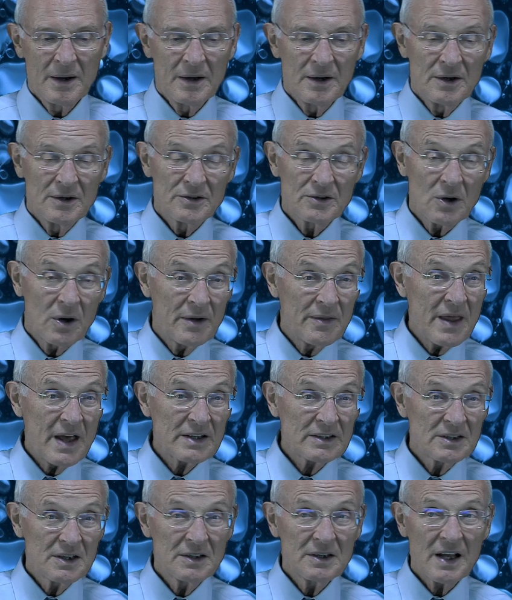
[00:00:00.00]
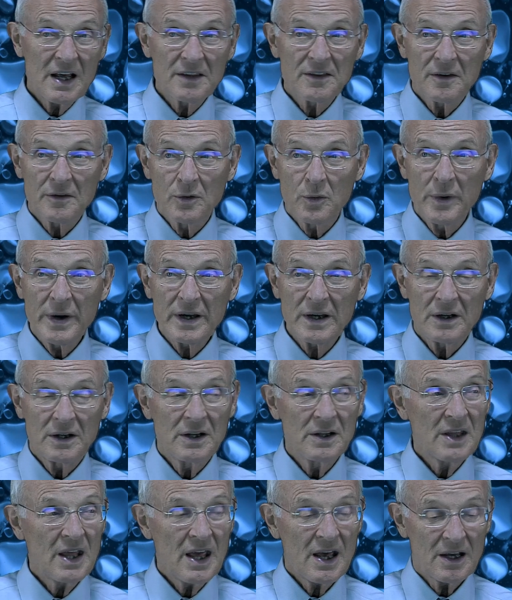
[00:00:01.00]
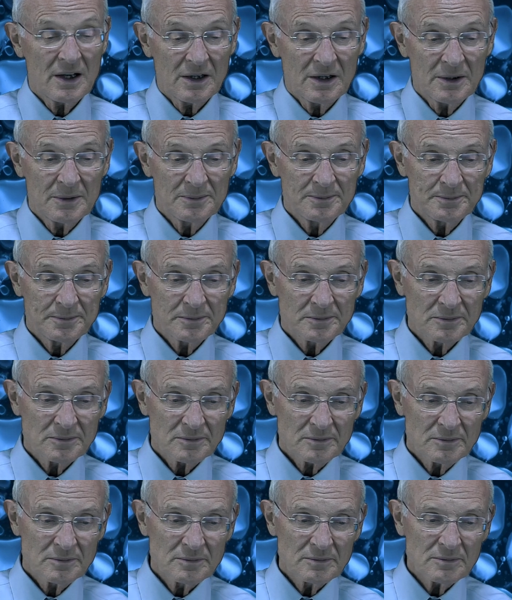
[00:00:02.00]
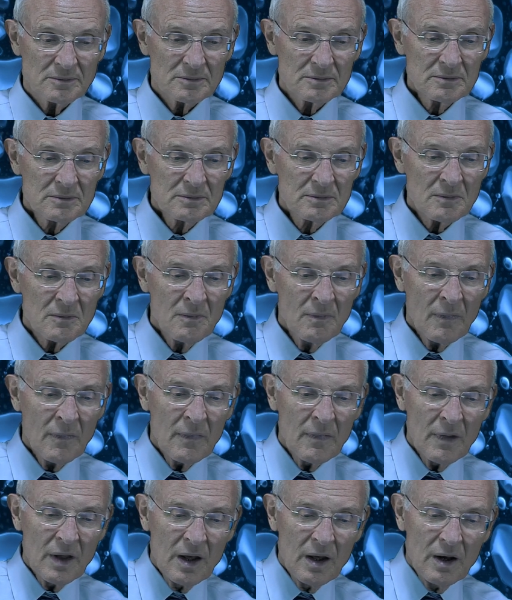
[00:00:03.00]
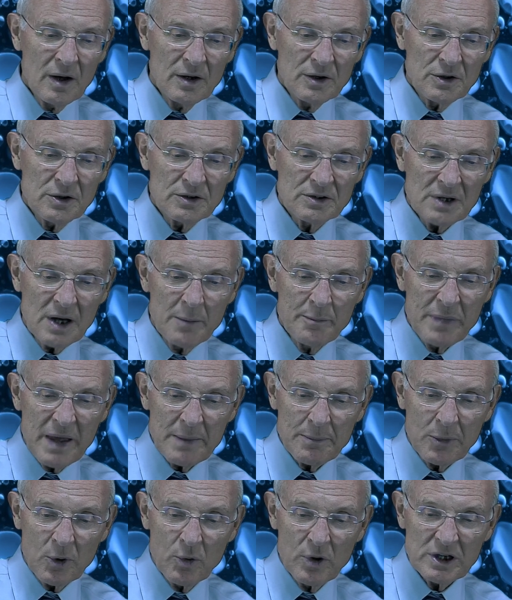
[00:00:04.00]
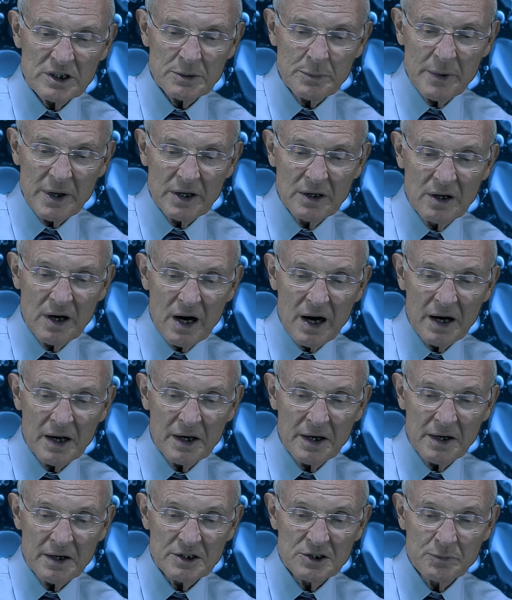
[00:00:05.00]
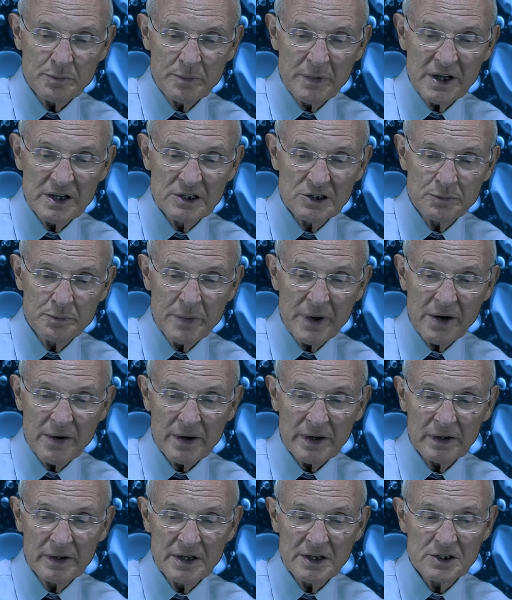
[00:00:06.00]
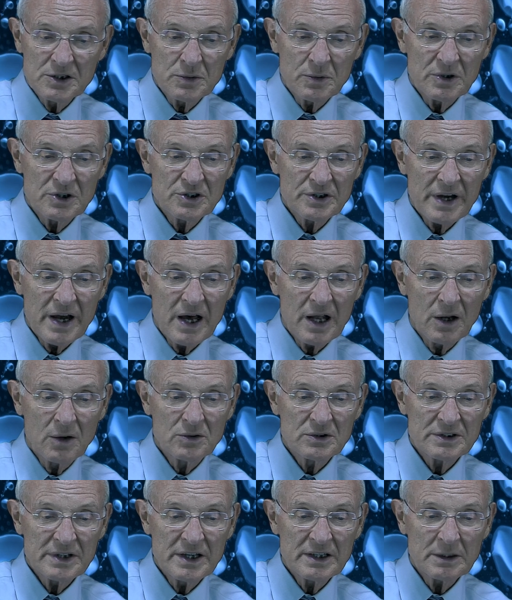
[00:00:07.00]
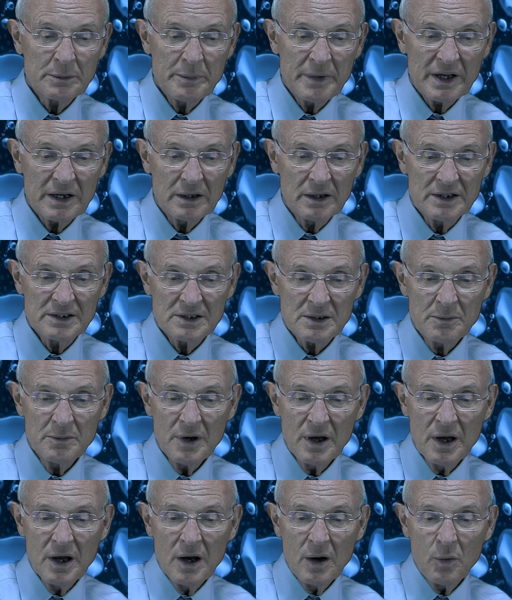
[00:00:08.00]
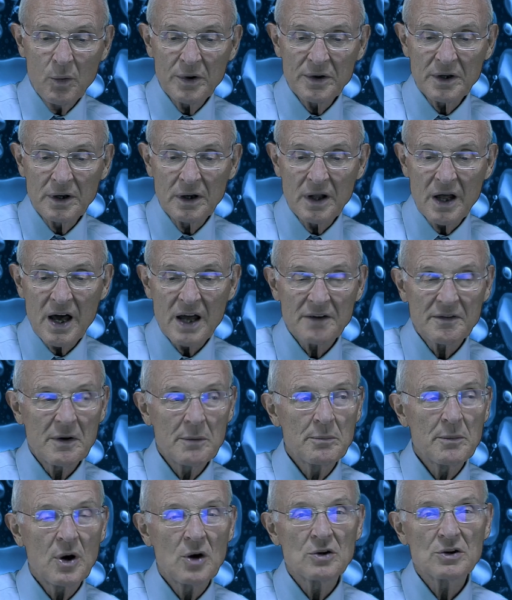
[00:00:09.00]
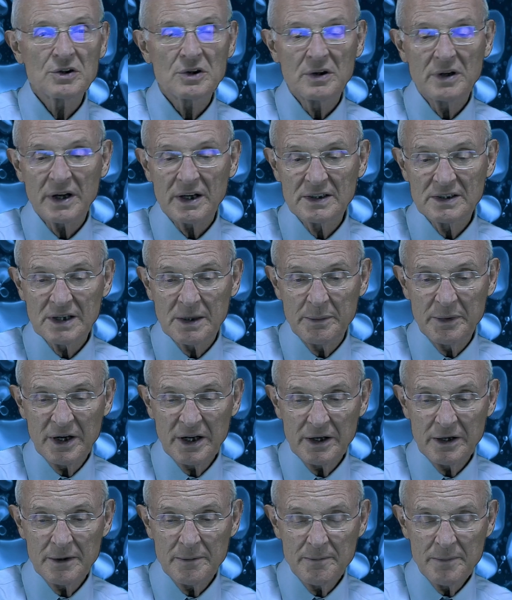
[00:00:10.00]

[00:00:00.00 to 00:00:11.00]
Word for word: So, and that's the death of the wicked in the end. Yeah. To some people, worshiping God in spirit leads to a shallow sentimentalism with a lot of emotion exhibited.